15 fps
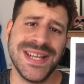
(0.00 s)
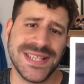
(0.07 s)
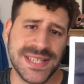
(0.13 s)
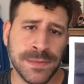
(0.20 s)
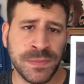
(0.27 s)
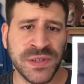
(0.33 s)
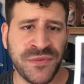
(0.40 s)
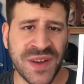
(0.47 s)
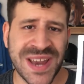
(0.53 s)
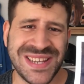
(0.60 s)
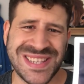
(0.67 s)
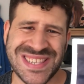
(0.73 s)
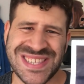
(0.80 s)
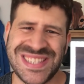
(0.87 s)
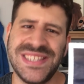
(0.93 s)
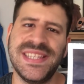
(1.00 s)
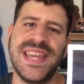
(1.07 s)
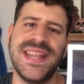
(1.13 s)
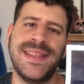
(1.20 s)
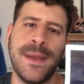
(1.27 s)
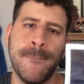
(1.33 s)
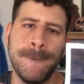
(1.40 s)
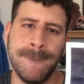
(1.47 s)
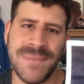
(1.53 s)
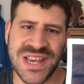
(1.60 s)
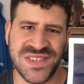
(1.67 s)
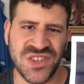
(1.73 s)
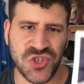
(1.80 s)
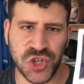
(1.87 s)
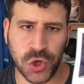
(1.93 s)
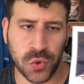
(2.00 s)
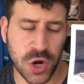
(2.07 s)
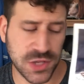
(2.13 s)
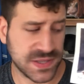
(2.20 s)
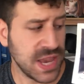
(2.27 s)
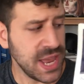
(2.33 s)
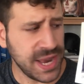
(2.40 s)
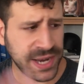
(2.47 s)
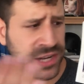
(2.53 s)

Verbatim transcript: simplify it, and still get the message across.